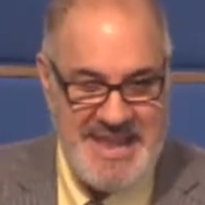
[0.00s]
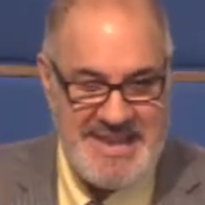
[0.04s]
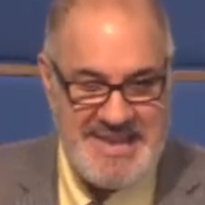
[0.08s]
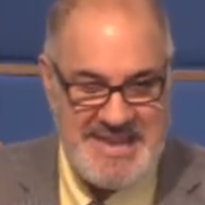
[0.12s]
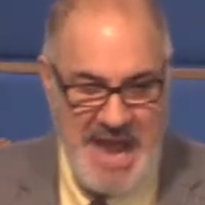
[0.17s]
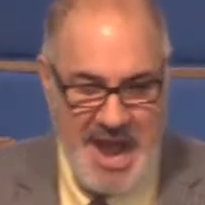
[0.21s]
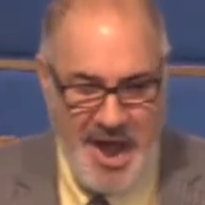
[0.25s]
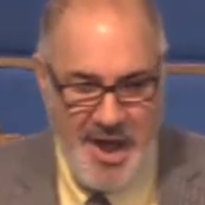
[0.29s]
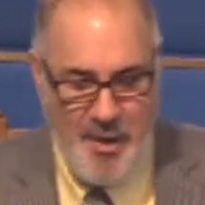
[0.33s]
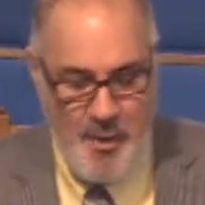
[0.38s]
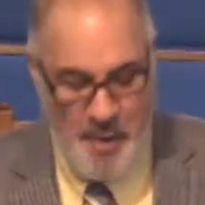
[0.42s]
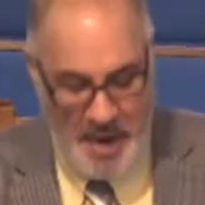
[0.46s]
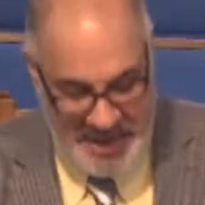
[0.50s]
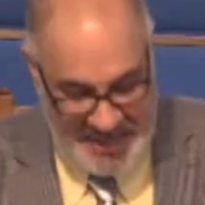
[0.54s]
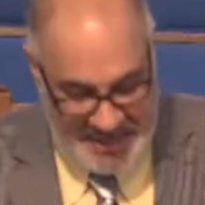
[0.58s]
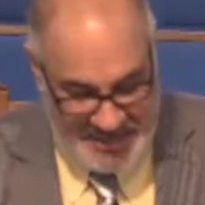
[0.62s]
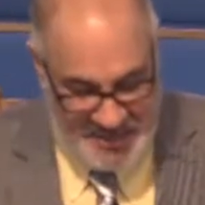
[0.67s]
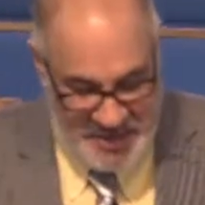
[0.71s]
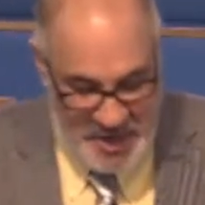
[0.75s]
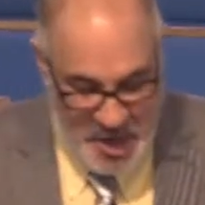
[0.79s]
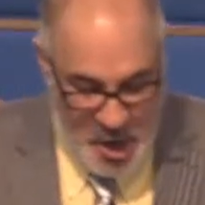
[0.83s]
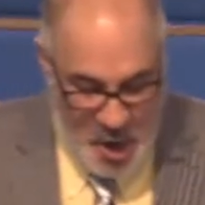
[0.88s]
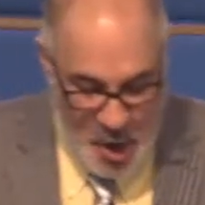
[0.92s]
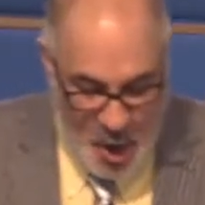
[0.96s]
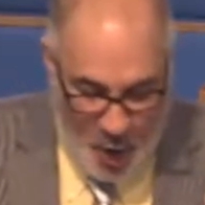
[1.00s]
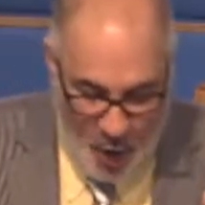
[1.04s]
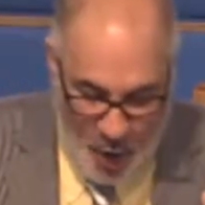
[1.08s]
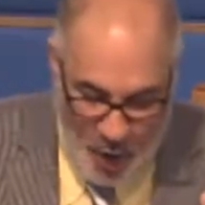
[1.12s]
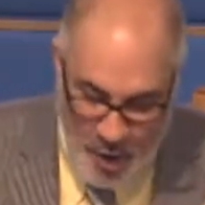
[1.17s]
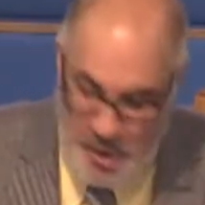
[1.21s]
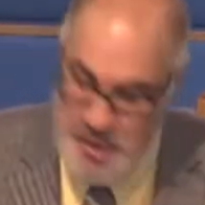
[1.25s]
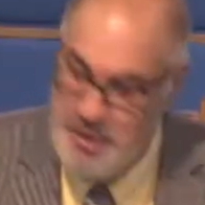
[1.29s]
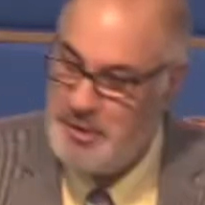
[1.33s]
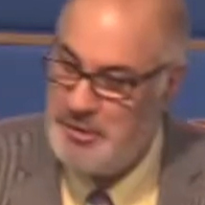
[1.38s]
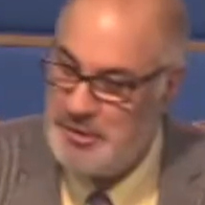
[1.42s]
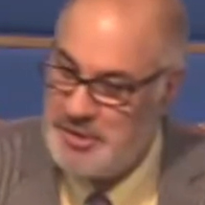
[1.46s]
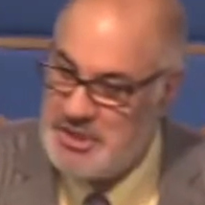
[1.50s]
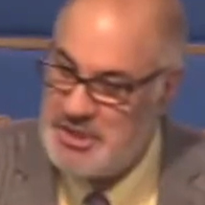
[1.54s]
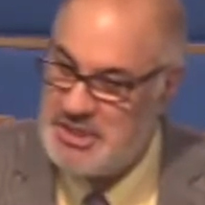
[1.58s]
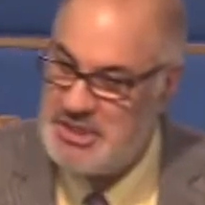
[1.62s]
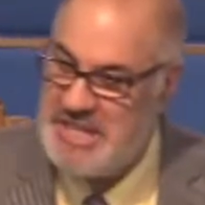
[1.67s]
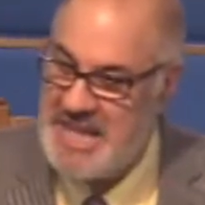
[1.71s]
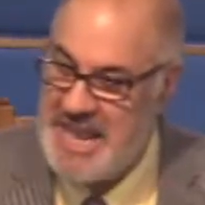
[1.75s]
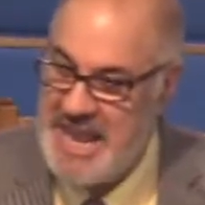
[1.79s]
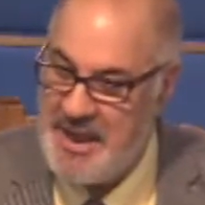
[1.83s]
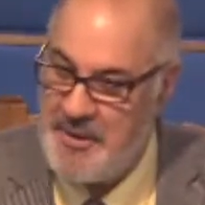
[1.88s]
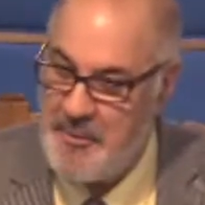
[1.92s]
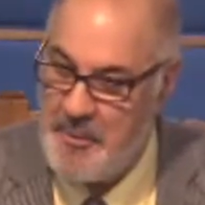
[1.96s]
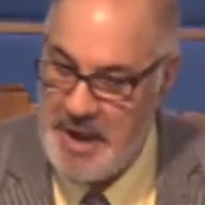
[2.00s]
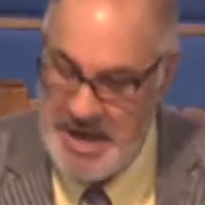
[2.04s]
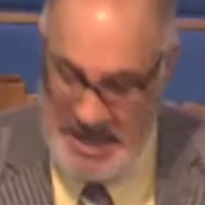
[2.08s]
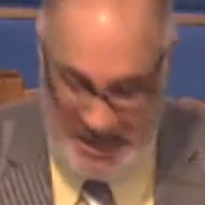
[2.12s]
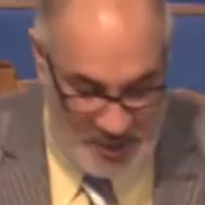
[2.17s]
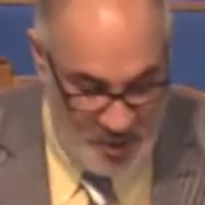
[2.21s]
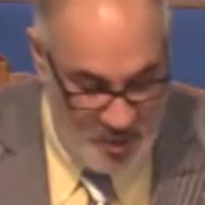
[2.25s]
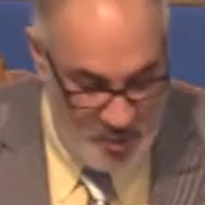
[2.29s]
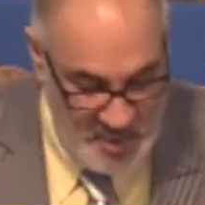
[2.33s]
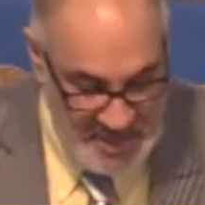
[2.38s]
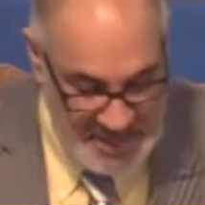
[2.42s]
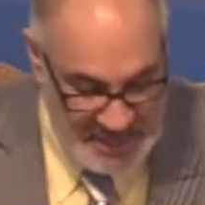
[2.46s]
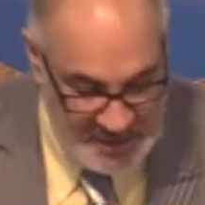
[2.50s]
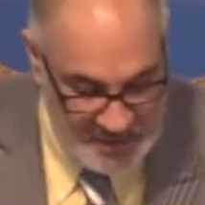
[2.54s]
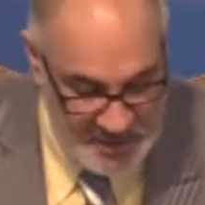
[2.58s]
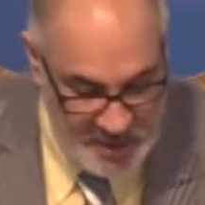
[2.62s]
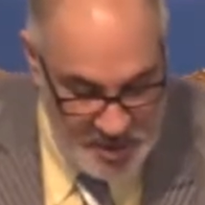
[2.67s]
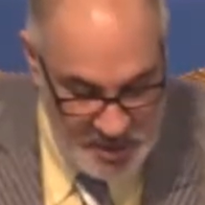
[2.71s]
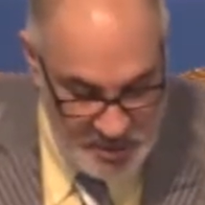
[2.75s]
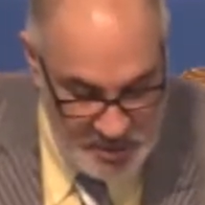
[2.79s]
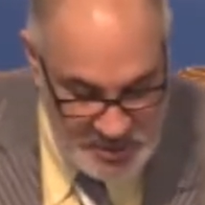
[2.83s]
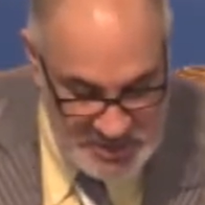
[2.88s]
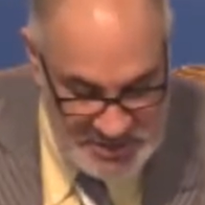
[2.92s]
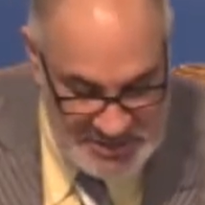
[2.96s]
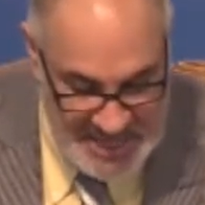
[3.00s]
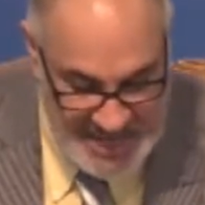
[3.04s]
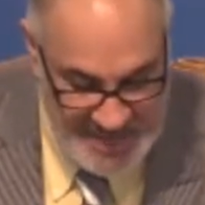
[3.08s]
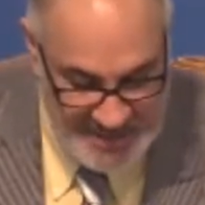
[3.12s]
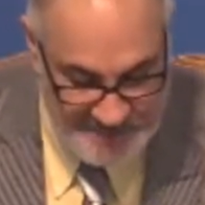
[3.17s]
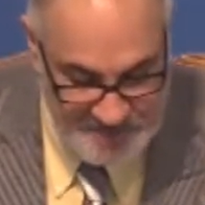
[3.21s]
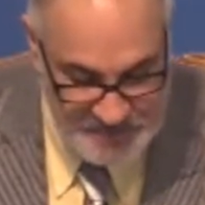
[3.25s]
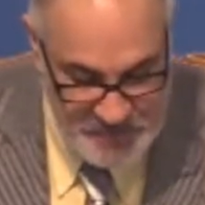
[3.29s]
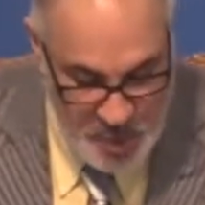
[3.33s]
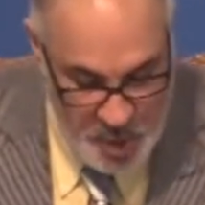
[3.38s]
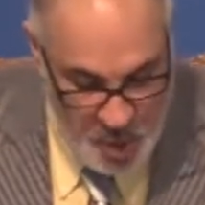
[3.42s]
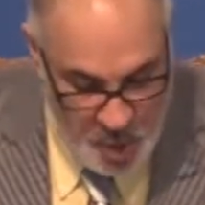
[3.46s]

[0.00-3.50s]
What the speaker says: Now I could understand, right? We could understand